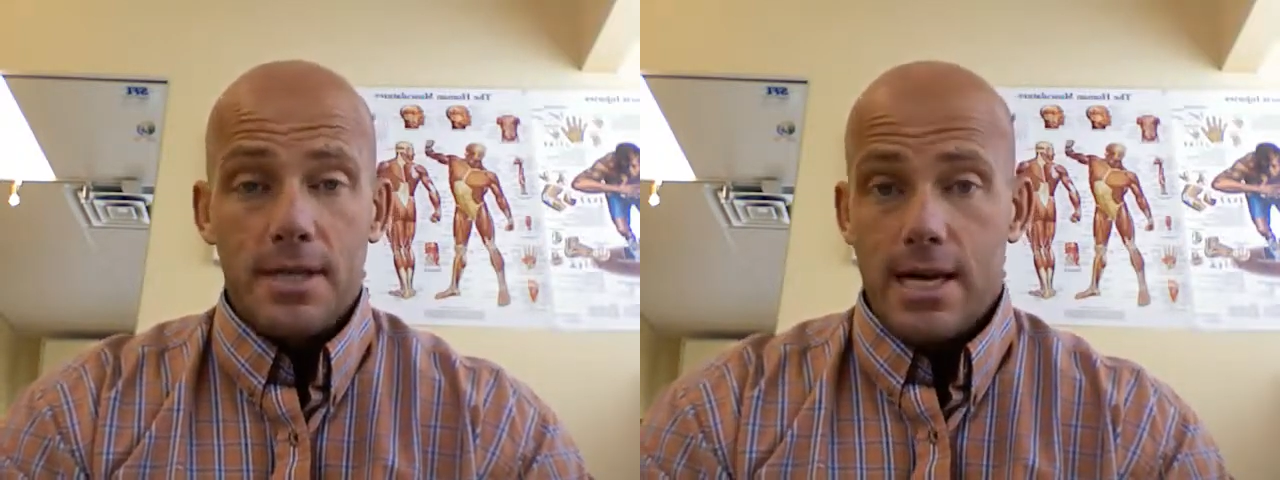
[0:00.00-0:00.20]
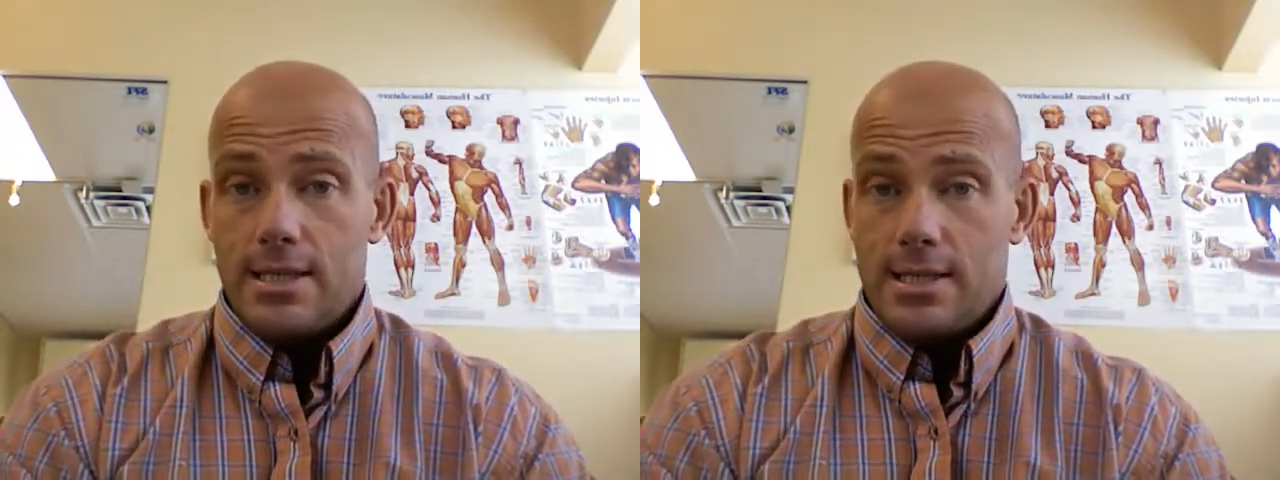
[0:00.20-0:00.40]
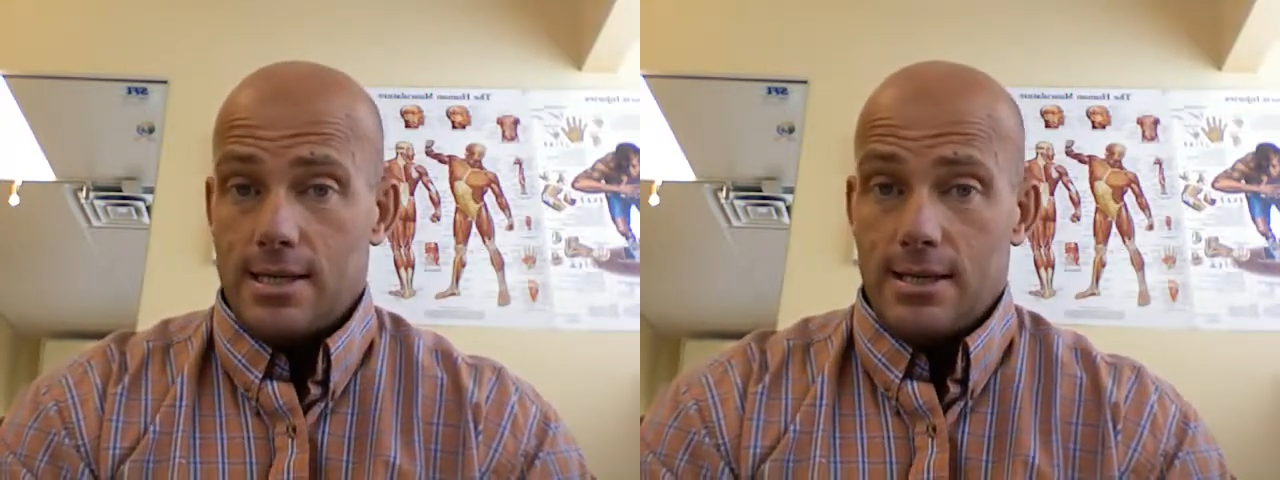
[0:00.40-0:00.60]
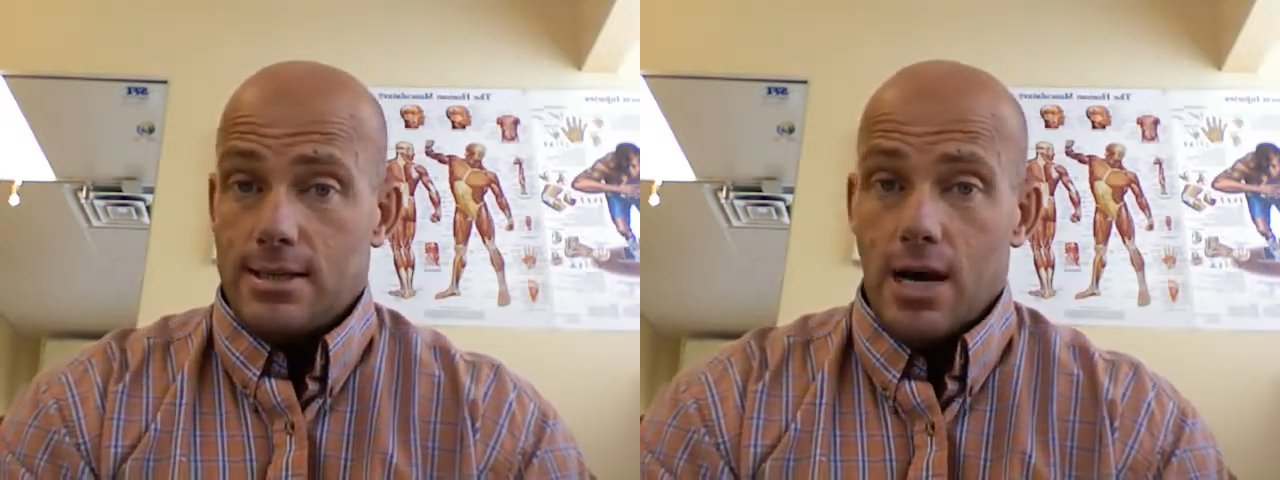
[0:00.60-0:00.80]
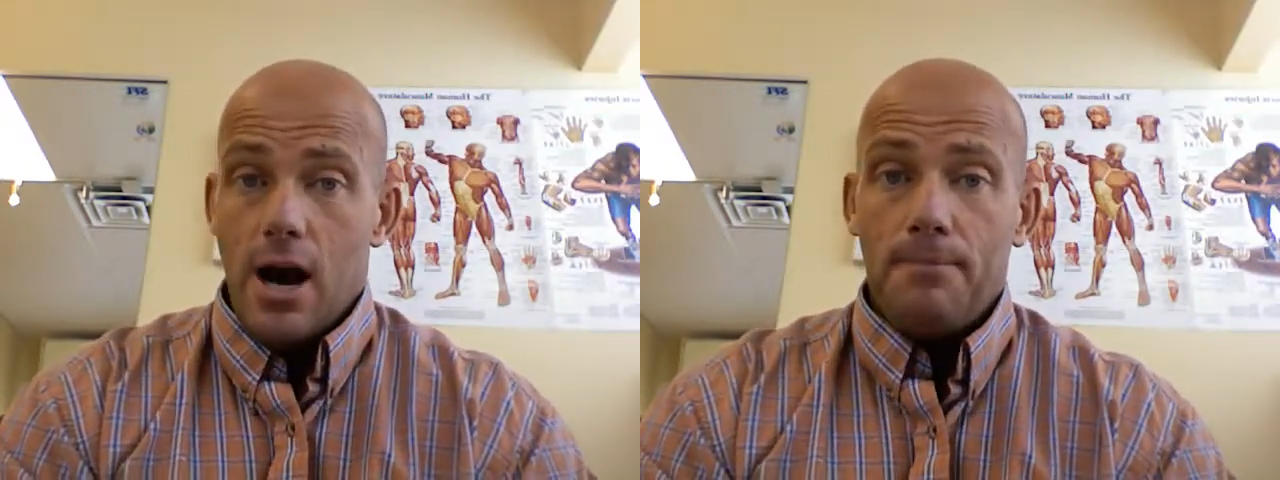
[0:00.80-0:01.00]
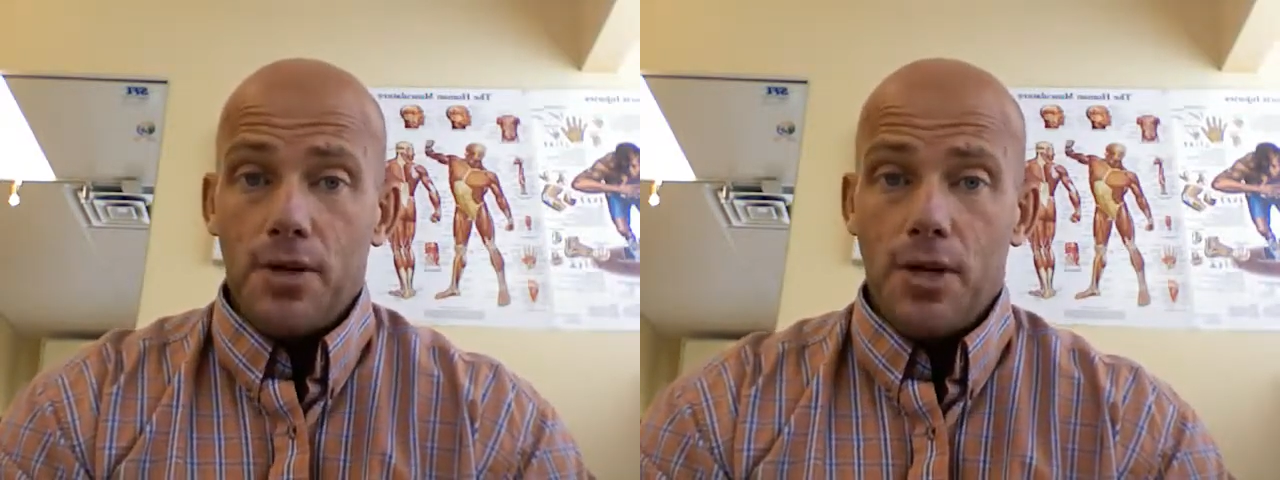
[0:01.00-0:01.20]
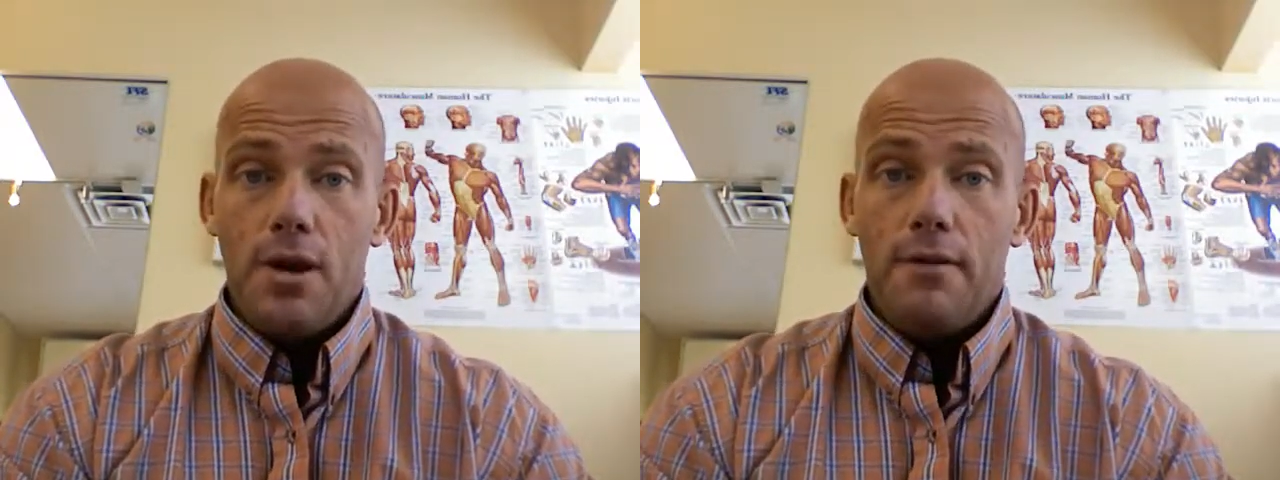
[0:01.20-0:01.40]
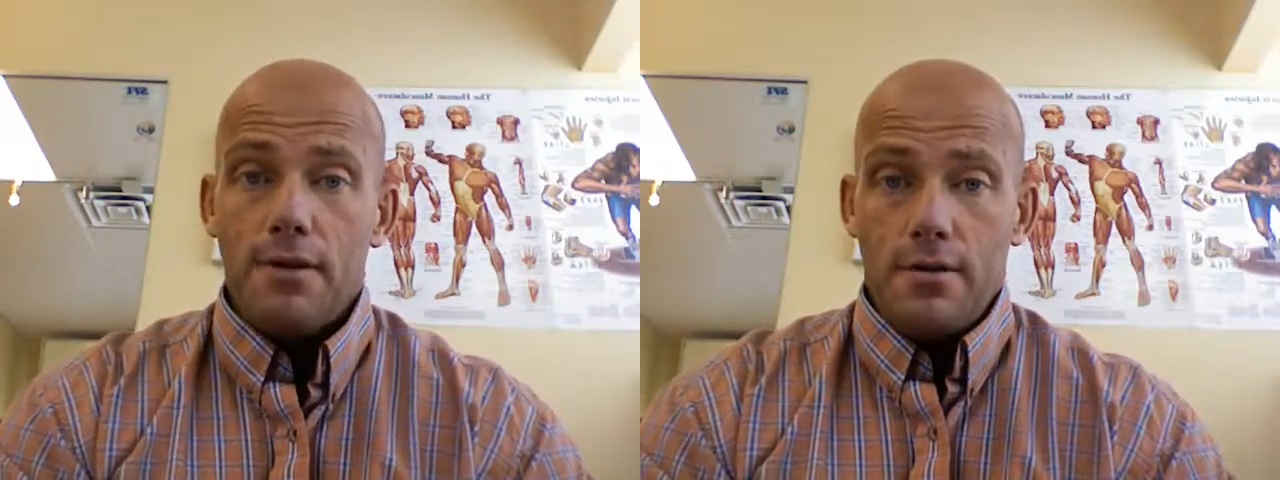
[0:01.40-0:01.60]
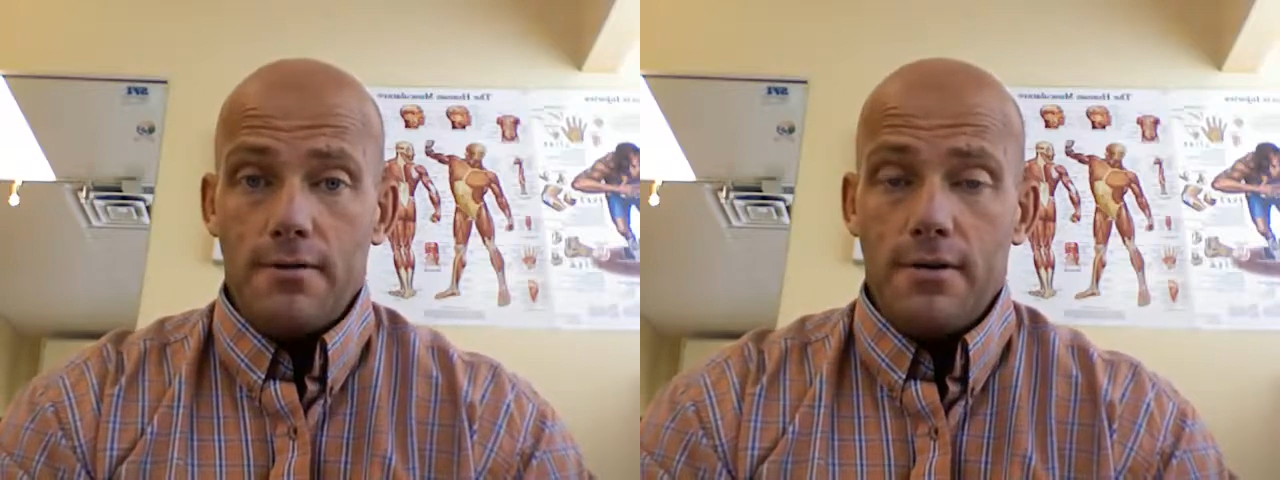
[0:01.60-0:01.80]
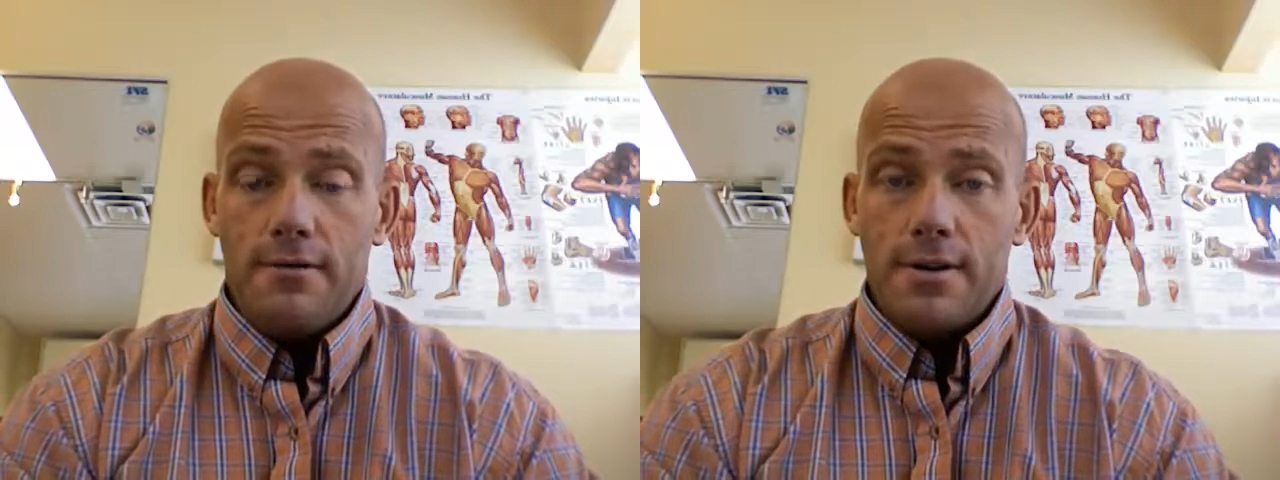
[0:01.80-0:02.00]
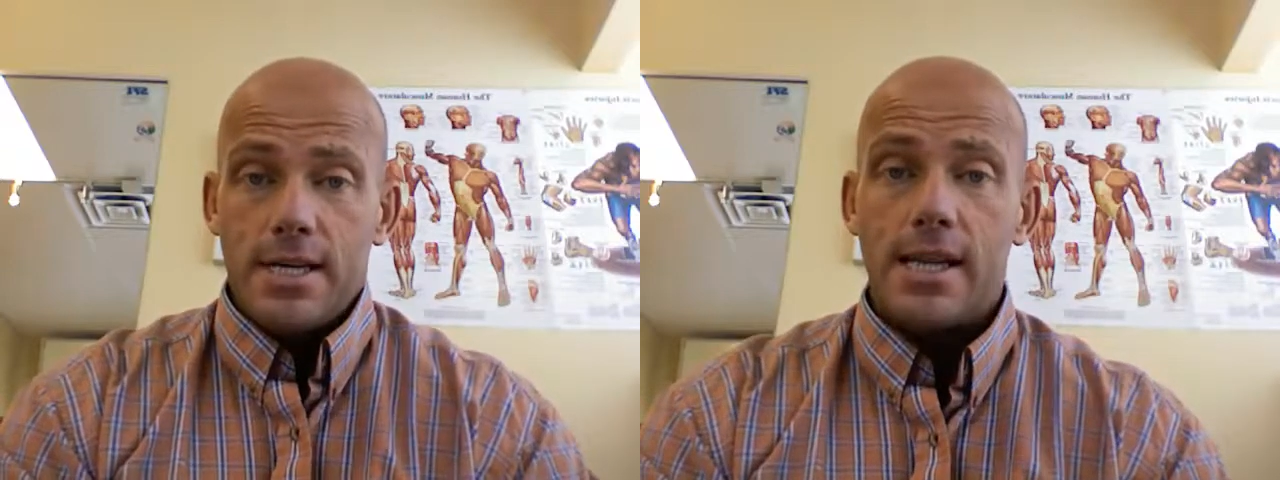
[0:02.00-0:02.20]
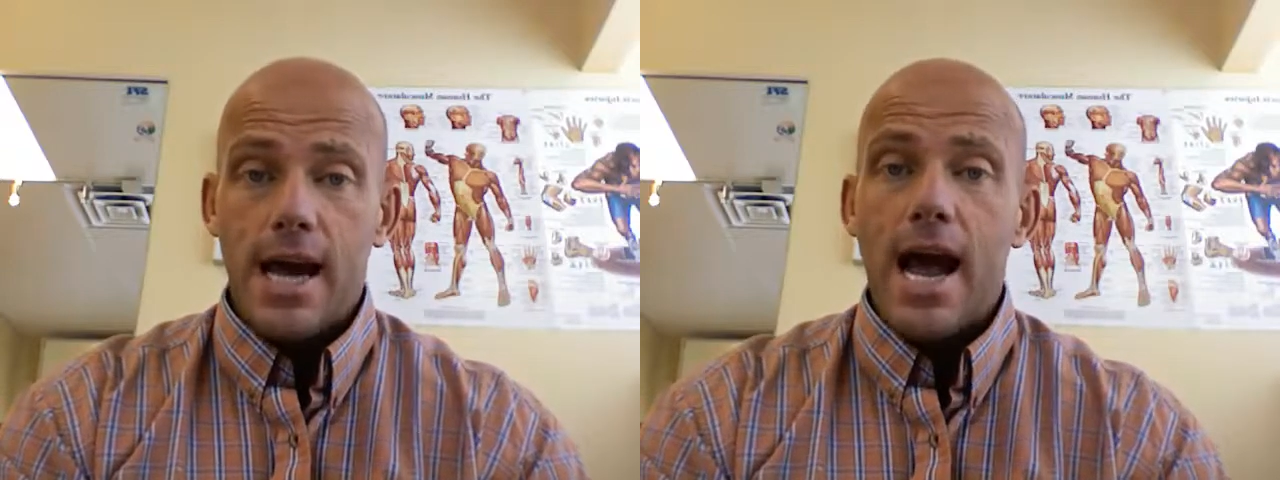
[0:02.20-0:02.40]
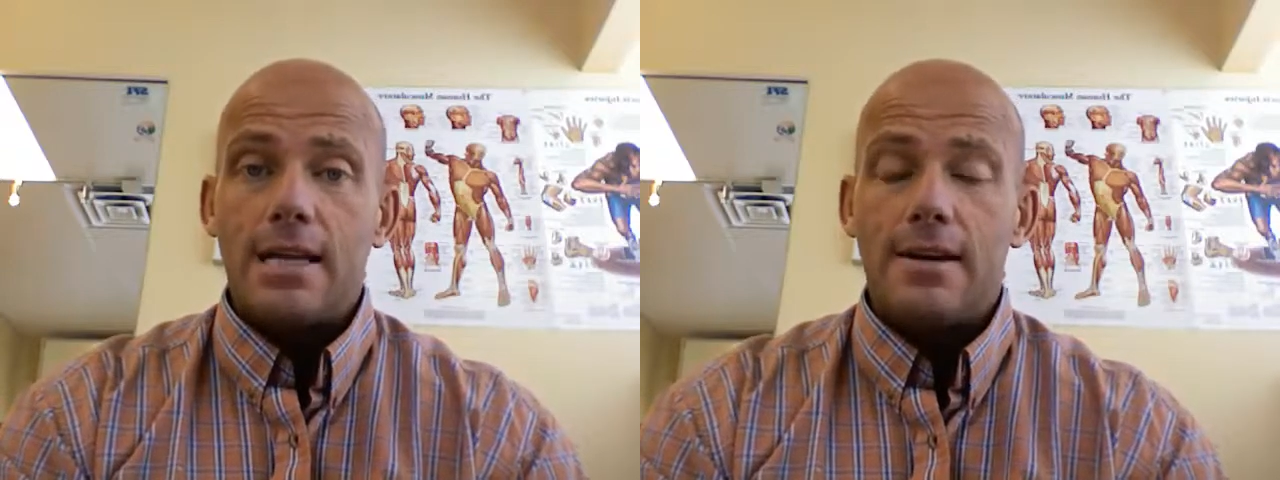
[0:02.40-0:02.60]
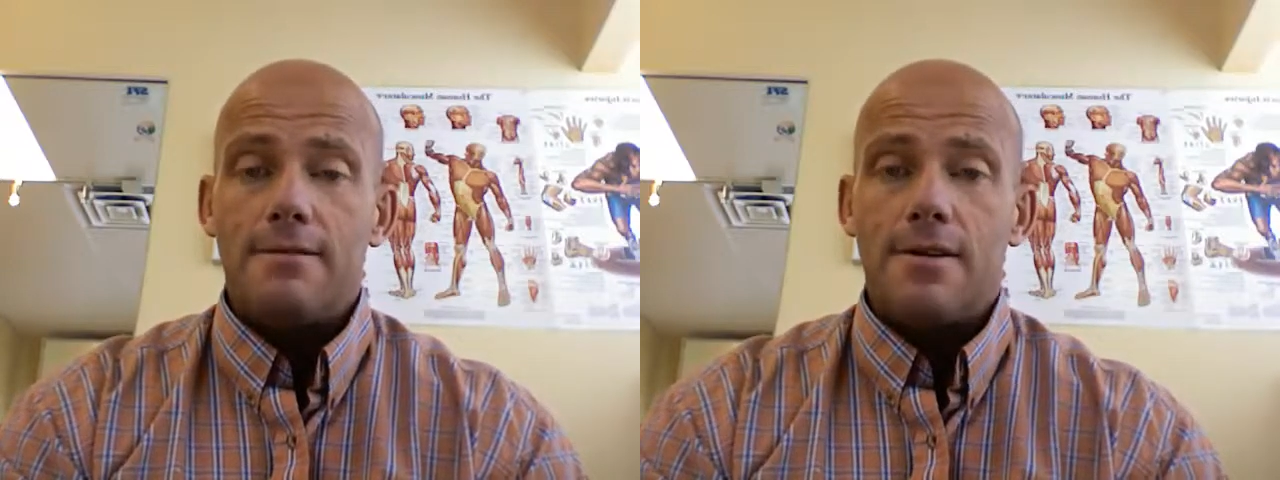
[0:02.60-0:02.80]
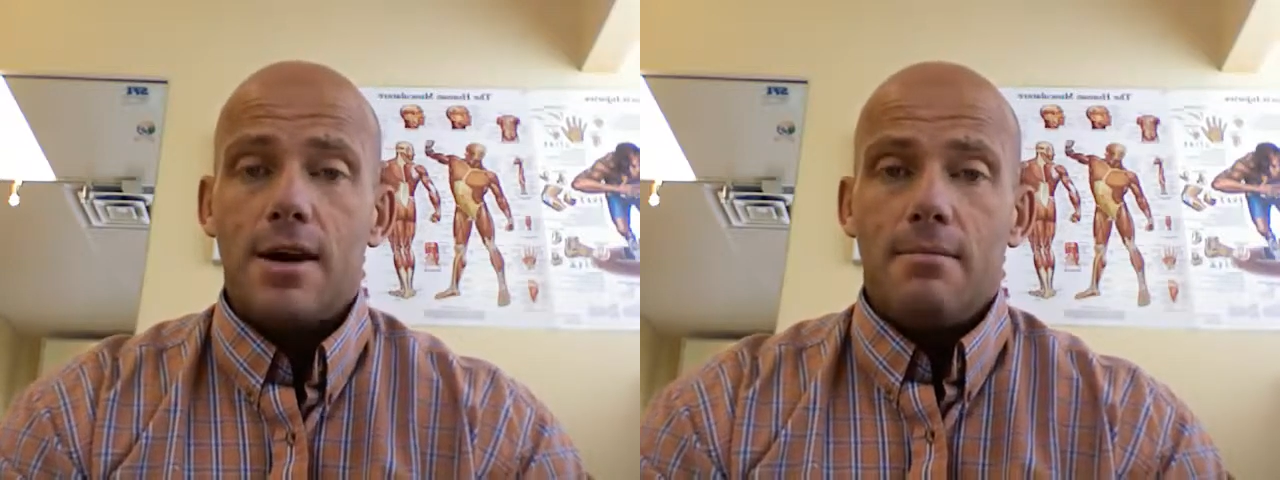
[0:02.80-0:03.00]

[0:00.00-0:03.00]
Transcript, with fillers: it's it's up to you if you're physically active,